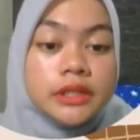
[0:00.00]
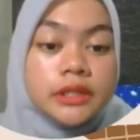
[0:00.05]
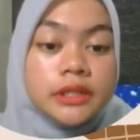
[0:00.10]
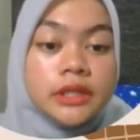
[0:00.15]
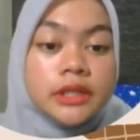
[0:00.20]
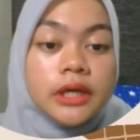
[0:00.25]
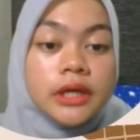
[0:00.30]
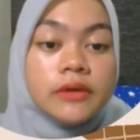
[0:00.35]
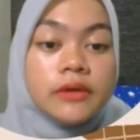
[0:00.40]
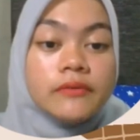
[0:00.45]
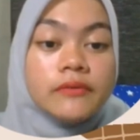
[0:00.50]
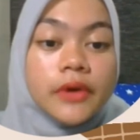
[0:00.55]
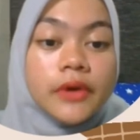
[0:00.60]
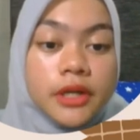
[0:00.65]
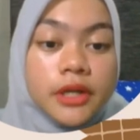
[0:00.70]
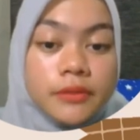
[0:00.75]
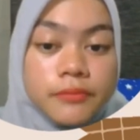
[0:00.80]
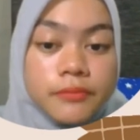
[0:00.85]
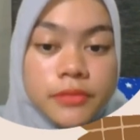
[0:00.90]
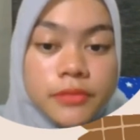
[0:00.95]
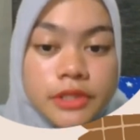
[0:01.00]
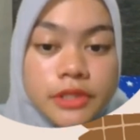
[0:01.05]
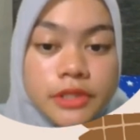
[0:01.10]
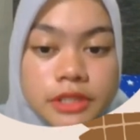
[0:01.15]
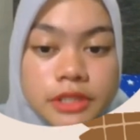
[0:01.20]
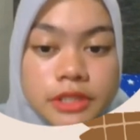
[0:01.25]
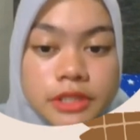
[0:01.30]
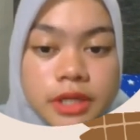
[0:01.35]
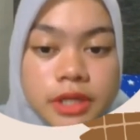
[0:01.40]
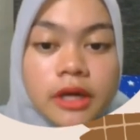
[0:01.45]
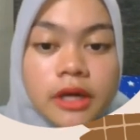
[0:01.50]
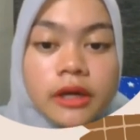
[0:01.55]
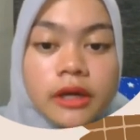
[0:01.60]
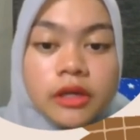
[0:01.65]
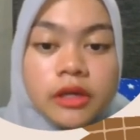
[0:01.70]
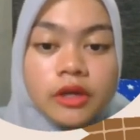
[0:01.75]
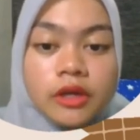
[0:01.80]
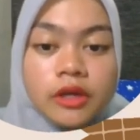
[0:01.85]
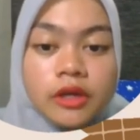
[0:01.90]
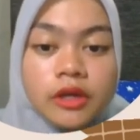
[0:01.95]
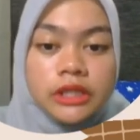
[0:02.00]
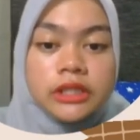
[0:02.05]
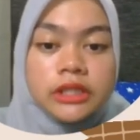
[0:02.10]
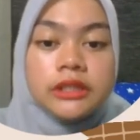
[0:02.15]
environments that accommodate